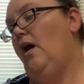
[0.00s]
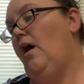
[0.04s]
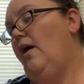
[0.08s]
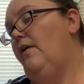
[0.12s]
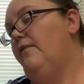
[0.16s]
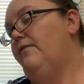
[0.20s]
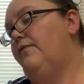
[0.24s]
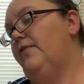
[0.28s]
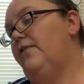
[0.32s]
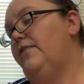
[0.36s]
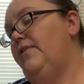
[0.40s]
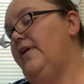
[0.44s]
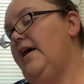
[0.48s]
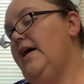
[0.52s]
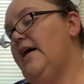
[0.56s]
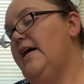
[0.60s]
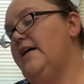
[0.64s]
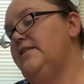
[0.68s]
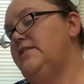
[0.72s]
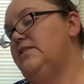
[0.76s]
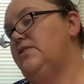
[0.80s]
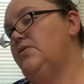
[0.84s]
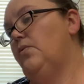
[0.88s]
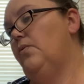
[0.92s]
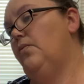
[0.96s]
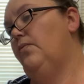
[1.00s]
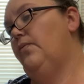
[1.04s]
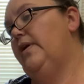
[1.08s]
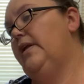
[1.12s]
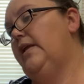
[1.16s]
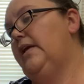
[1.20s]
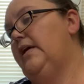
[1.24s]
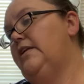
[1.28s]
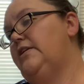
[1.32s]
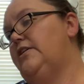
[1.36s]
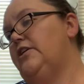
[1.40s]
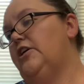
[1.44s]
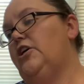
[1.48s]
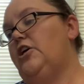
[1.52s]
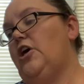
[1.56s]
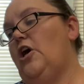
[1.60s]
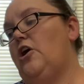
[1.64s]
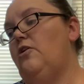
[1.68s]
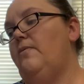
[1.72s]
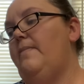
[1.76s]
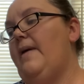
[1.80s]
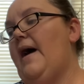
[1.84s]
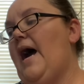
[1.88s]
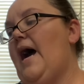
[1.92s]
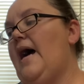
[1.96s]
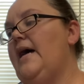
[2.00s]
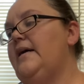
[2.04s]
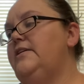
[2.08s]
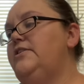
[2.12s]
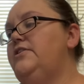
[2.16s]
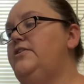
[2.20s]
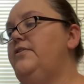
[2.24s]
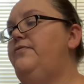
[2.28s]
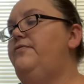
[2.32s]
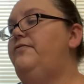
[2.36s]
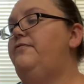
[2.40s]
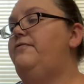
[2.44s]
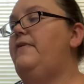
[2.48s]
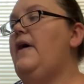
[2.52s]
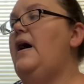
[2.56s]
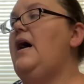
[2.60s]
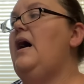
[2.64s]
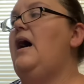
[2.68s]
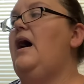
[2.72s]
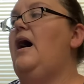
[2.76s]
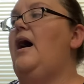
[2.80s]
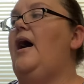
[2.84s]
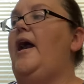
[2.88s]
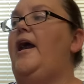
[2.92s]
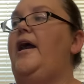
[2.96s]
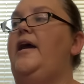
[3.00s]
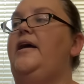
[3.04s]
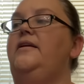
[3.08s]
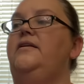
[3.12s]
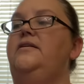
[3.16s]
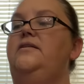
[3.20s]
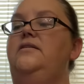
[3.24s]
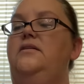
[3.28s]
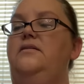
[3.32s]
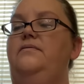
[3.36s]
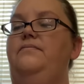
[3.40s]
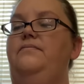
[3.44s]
For this, we need to go back to find